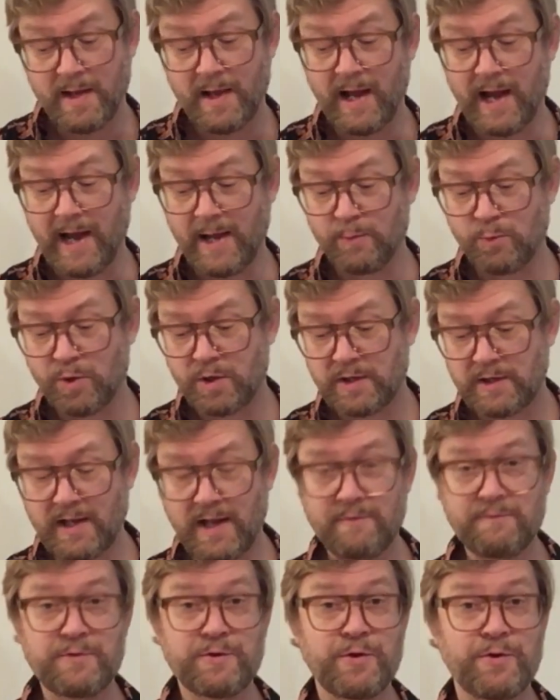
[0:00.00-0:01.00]
I would
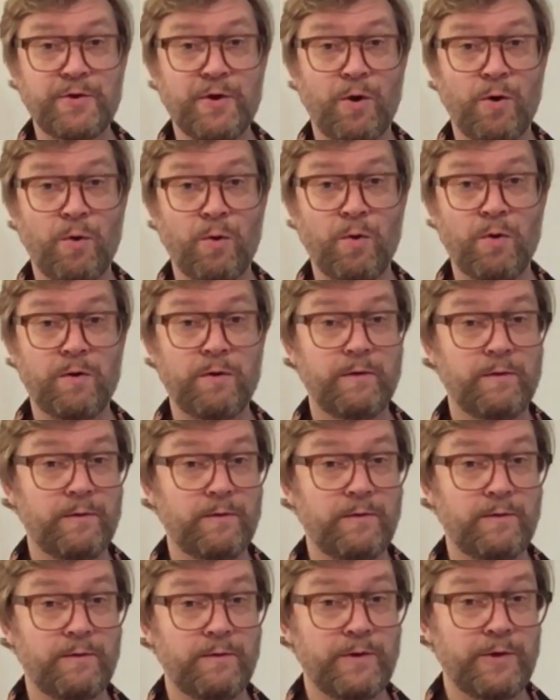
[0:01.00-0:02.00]
love to know
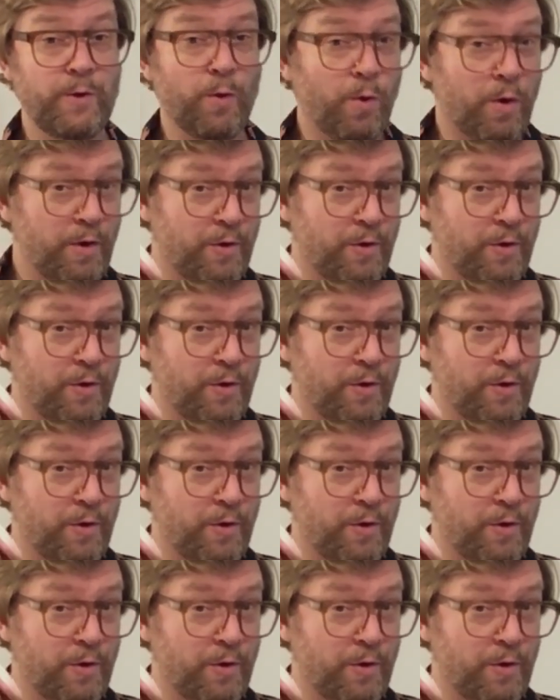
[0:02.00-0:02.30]
your